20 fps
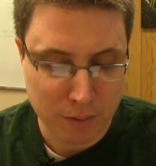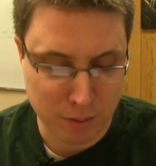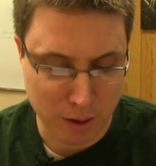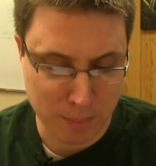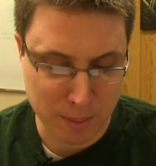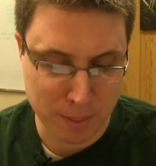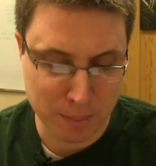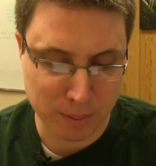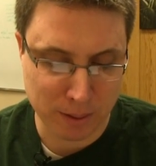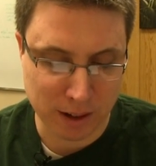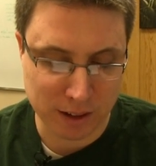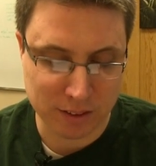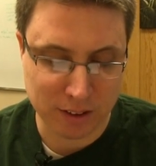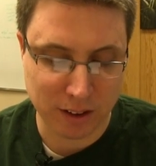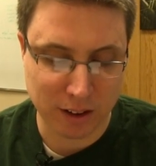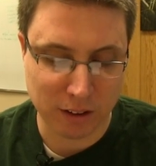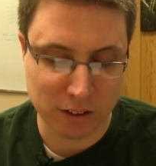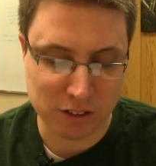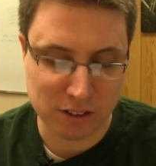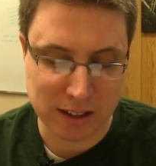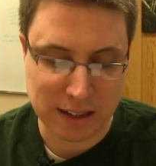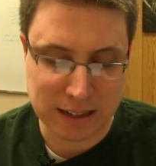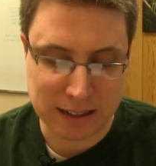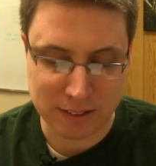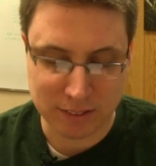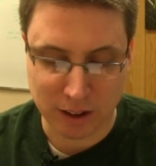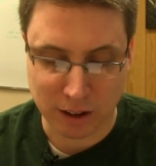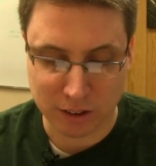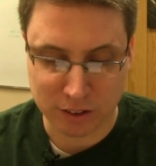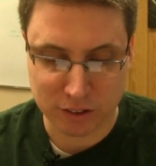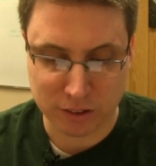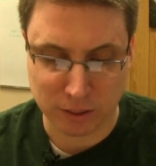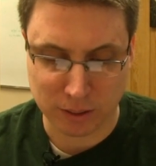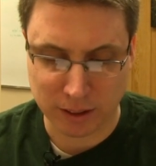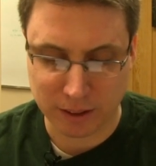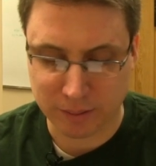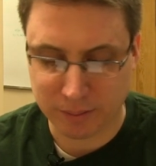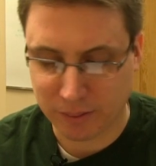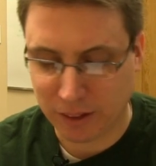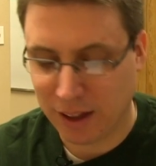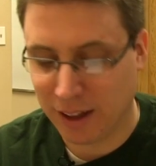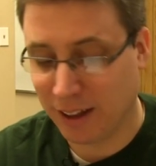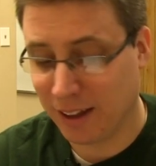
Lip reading: Vault member until your genes are stolen.